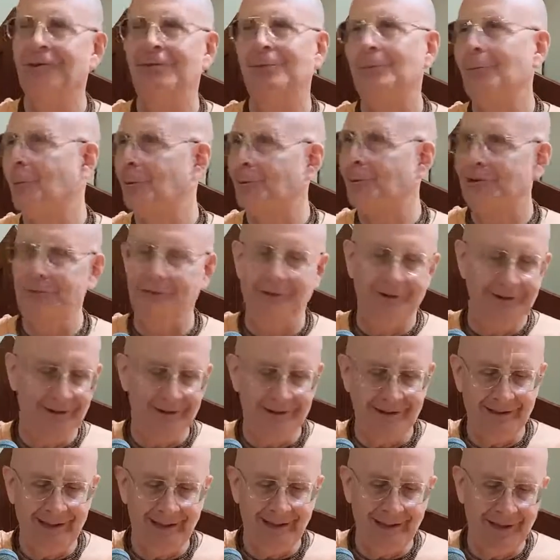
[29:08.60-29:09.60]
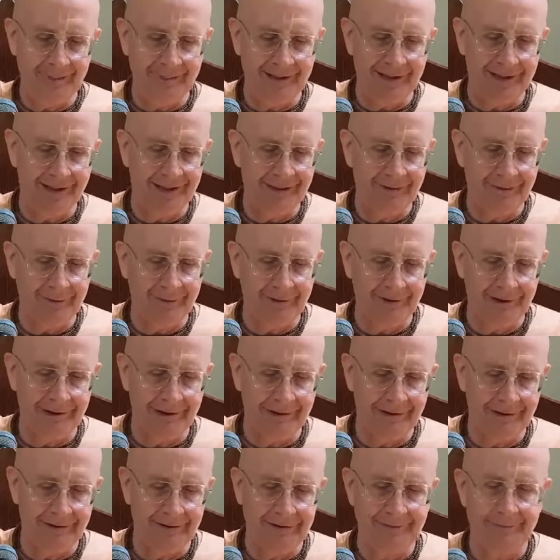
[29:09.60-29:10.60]
more to it than that, but I don't want
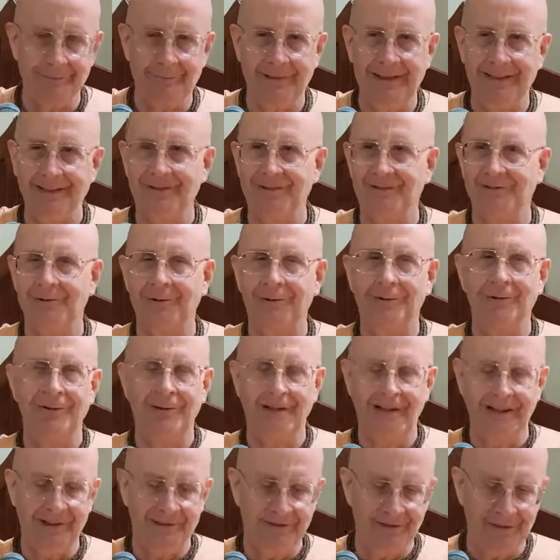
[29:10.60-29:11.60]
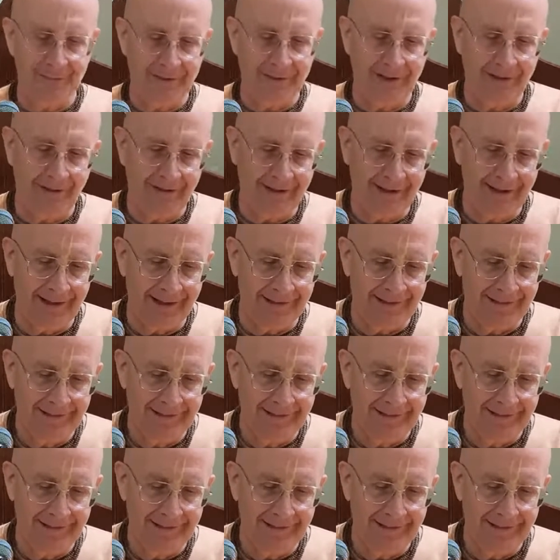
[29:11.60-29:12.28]
to make this whole class about that.